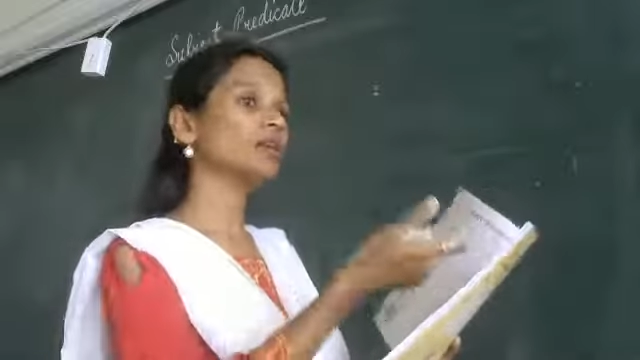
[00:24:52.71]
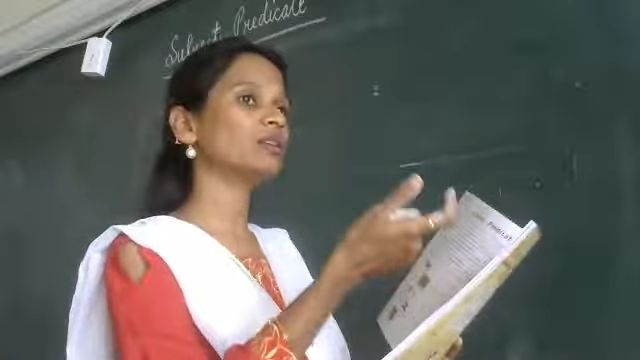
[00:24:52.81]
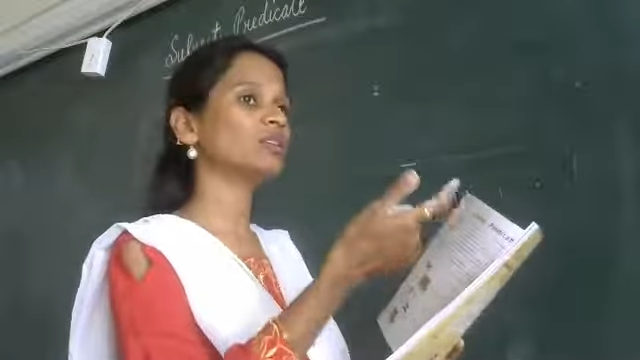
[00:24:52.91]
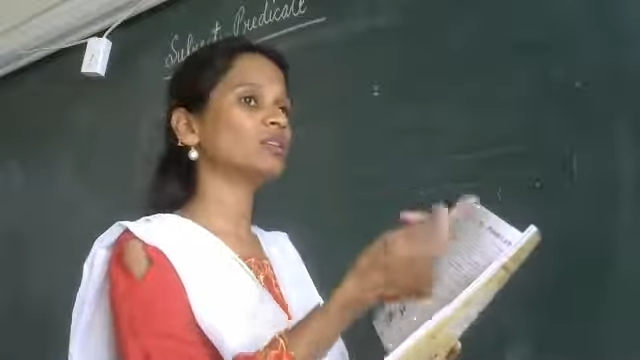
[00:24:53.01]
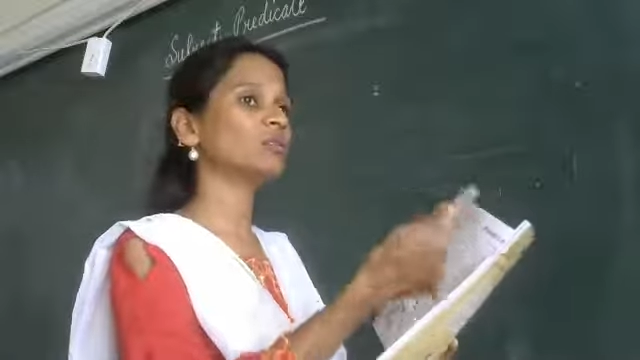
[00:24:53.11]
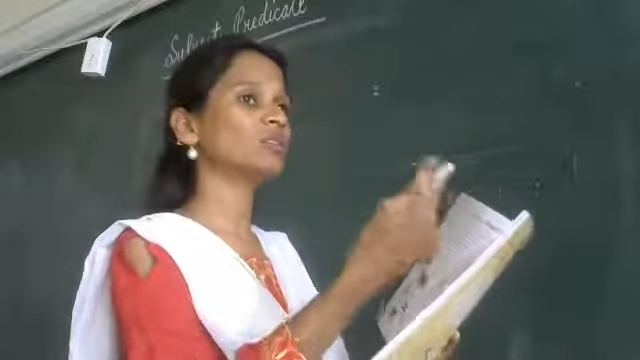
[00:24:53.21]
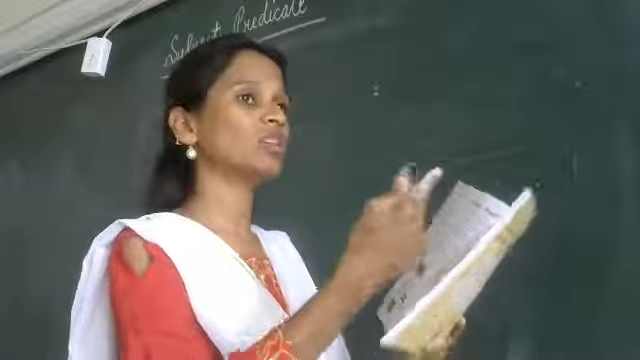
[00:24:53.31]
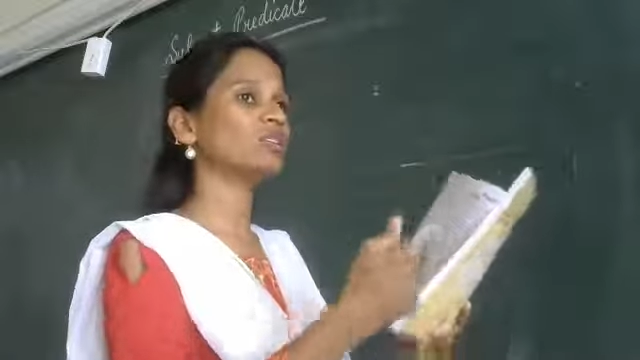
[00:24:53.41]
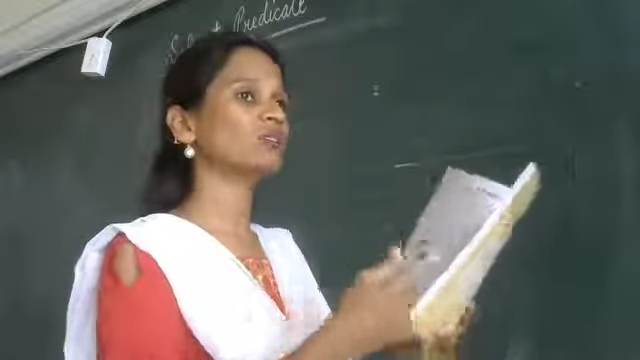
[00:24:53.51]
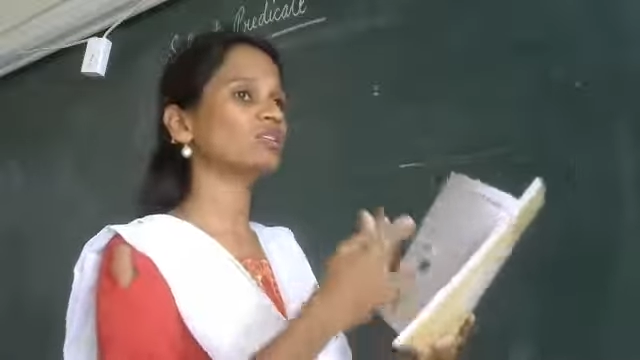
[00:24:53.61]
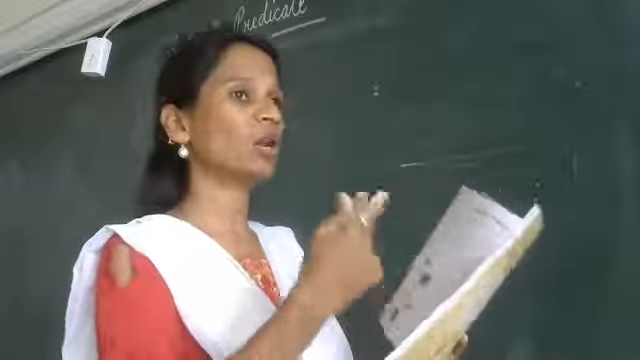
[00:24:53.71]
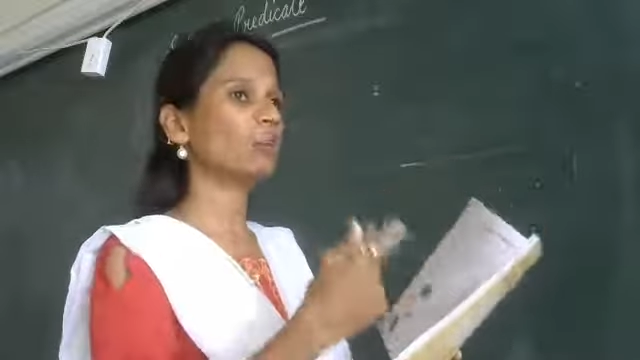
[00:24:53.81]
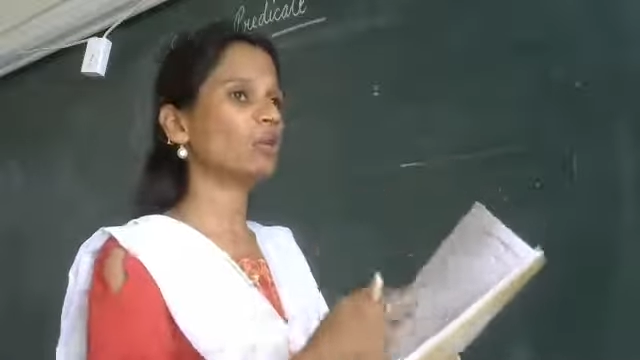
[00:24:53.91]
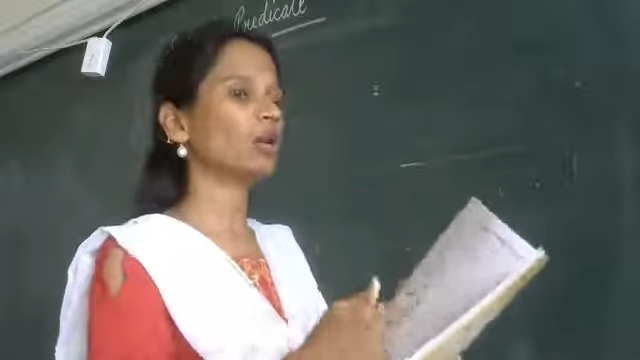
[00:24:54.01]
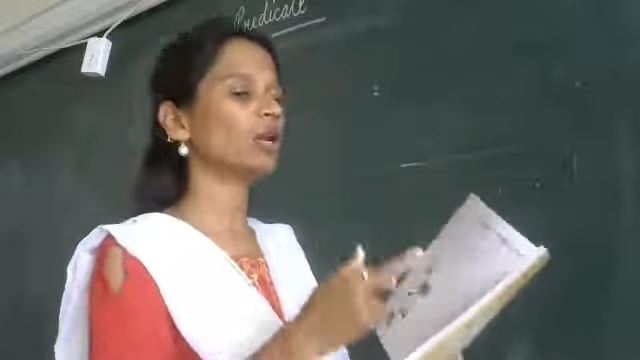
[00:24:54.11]
sentences which are
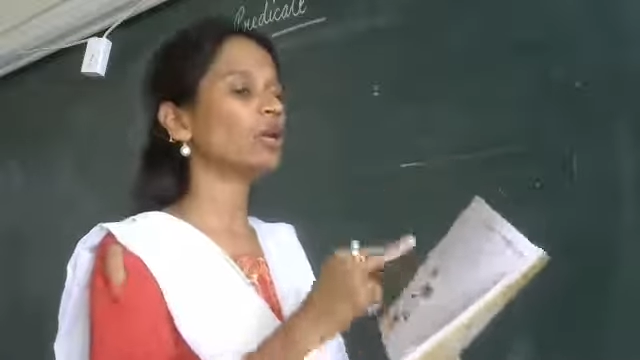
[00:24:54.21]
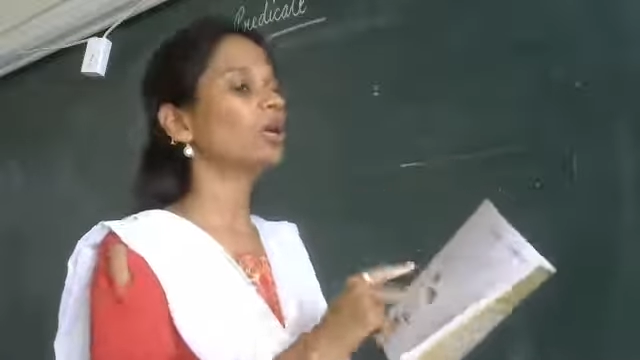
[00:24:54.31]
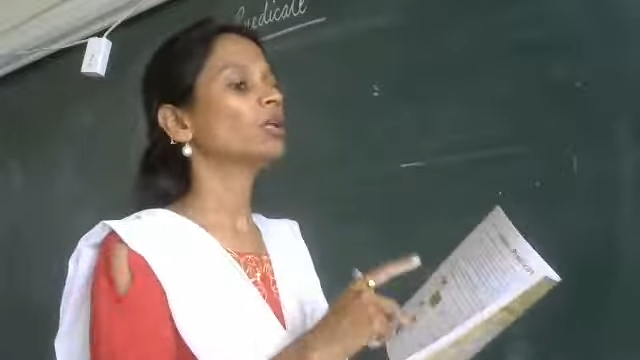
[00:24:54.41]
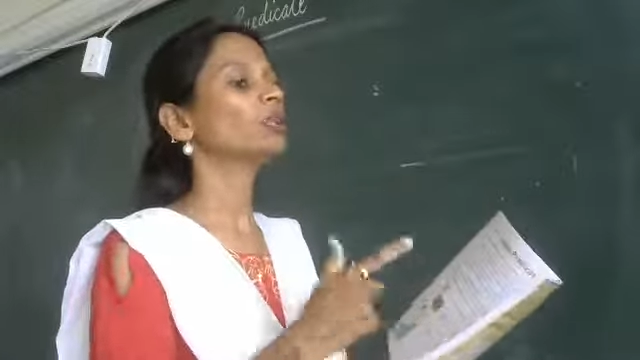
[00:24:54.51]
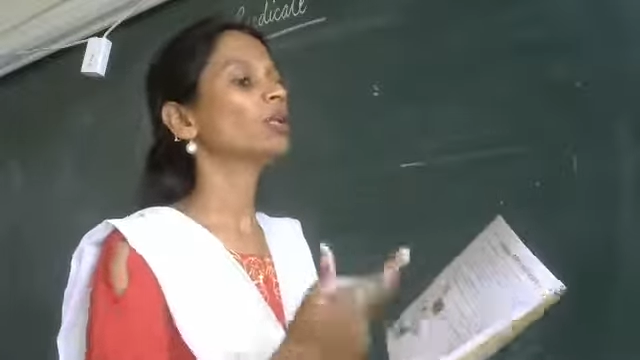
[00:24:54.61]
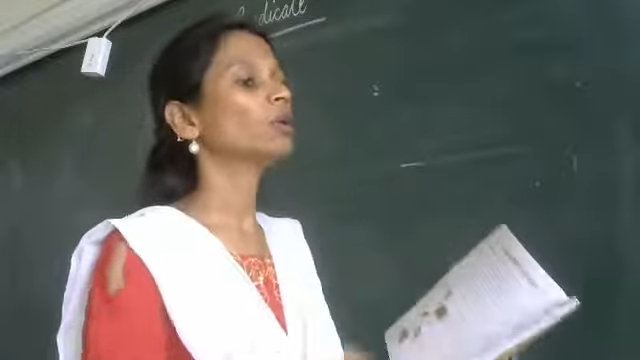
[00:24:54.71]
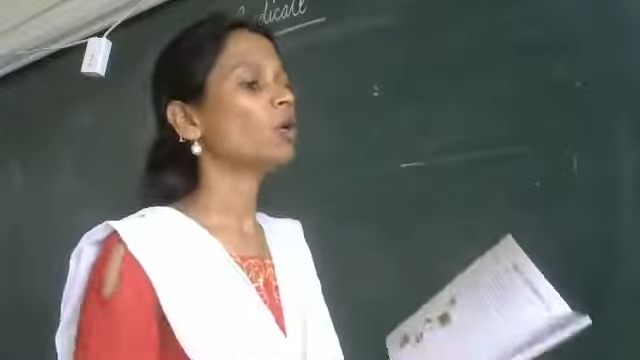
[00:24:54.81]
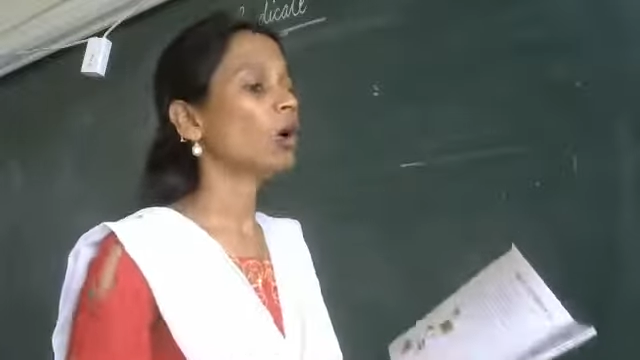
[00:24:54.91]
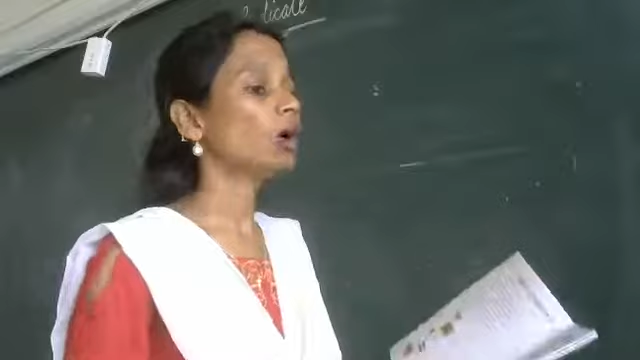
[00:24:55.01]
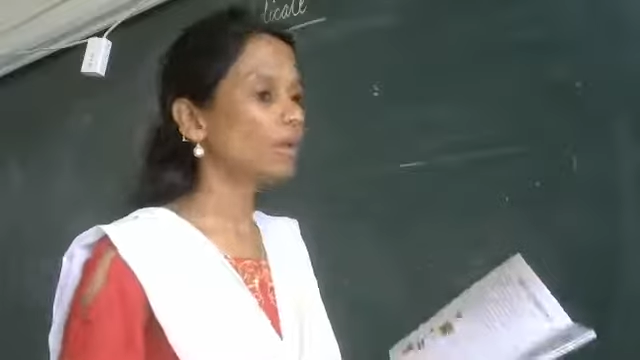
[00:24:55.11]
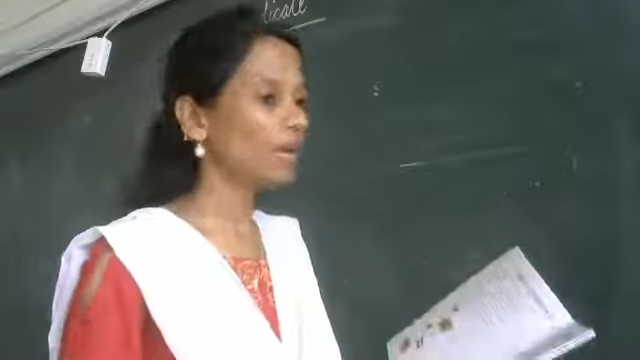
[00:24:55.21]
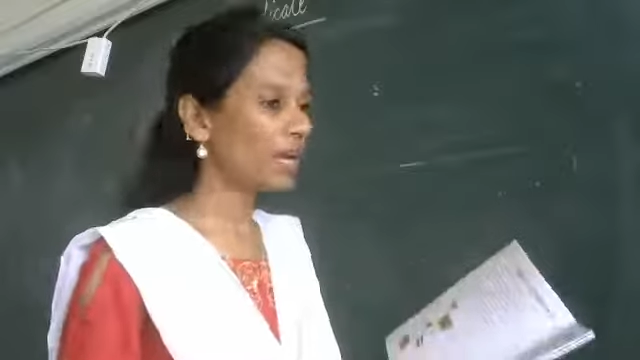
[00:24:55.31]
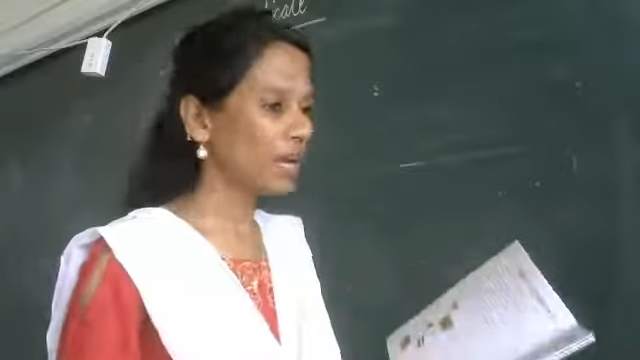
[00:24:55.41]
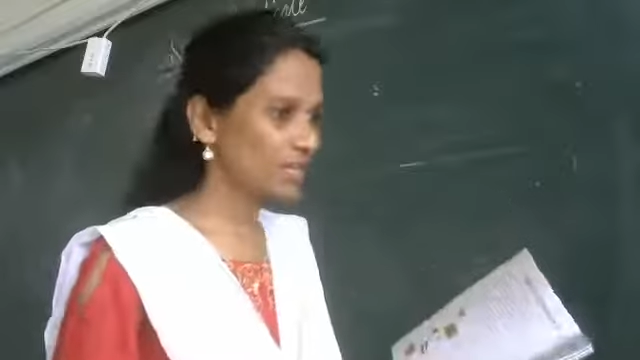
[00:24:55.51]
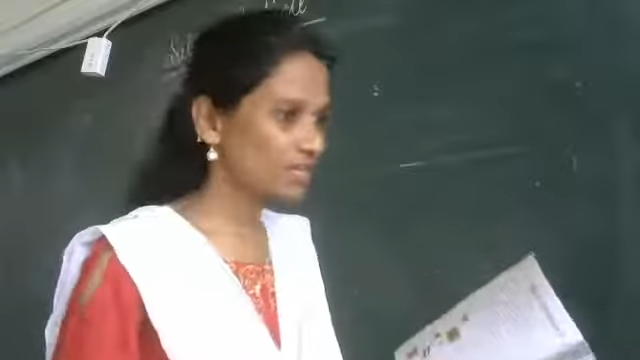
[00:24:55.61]
jumbled, they do not
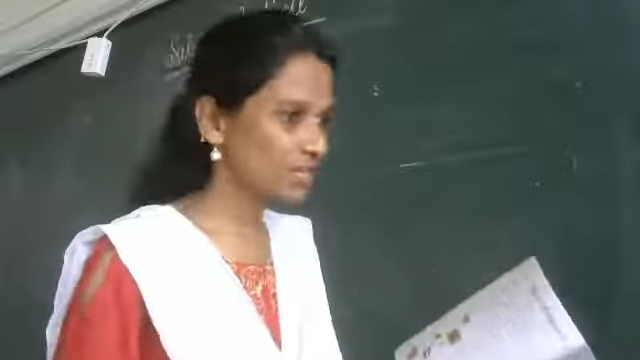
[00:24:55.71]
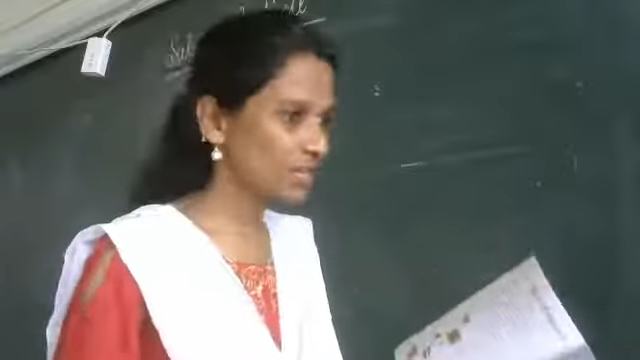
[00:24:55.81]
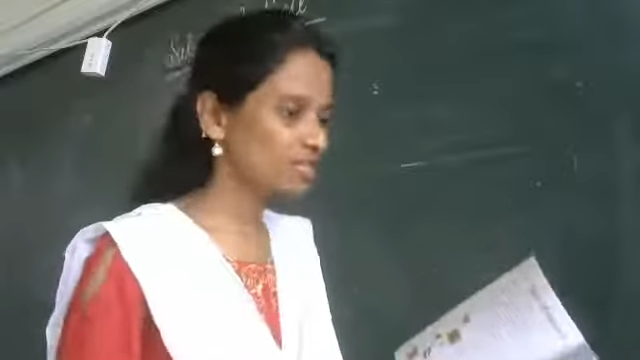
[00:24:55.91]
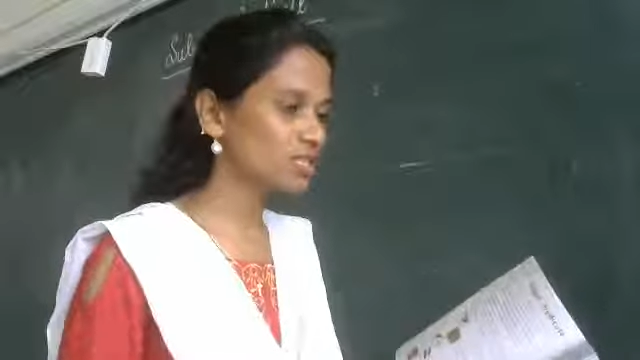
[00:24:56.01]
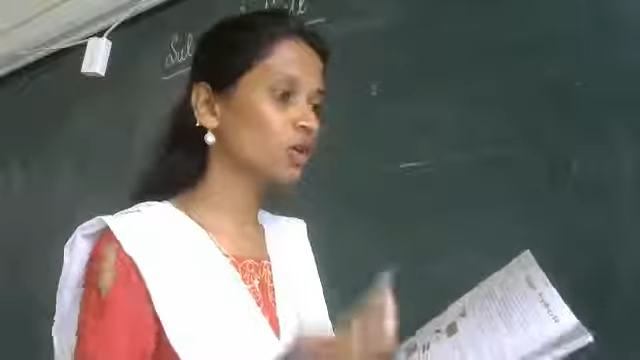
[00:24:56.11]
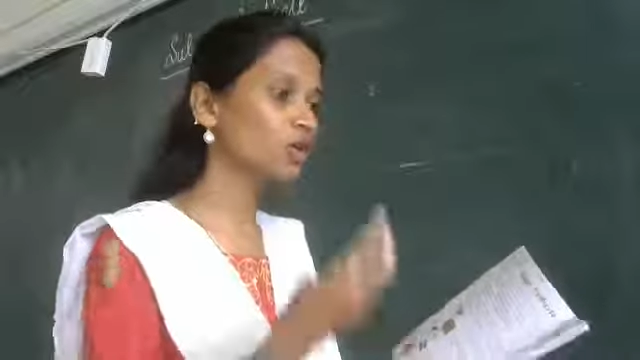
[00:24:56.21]
make any sense.